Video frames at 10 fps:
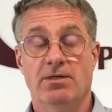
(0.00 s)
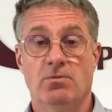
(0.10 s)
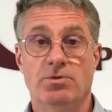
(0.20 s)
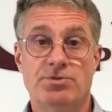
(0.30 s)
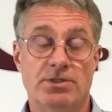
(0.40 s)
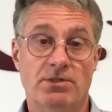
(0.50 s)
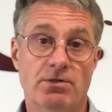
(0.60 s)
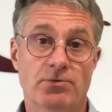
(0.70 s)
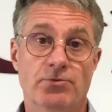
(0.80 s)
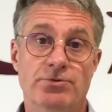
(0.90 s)
which
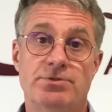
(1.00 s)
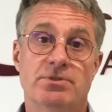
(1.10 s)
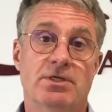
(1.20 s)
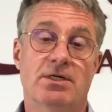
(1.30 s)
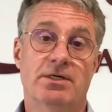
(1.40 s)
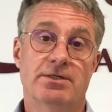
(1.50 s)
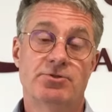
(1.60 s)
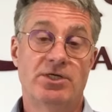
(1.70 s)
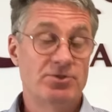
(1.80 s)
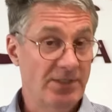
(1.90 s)
includes uh,
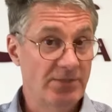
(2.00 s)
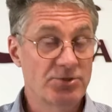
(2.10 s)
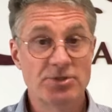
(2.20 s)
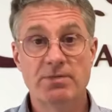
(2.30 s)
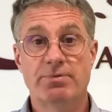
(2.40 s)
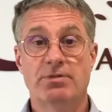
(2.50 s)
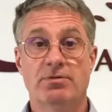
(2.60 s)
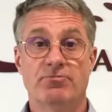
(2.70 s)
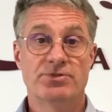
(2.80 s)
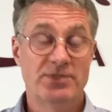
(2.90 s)
change leadership,
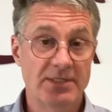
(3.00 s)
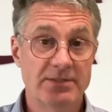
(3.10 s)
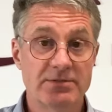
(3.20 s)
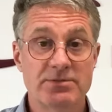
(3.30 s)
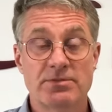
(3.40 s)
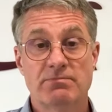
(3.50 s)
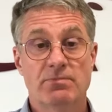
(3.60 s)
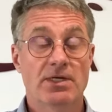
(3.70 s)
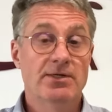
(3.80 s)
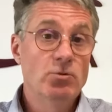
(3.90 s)
resilience,
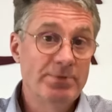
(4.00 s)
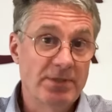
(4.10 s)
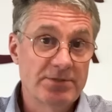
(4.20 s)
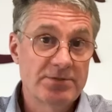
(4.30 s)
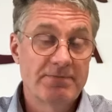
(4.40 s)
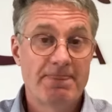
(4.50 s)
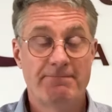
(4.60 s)
and openness.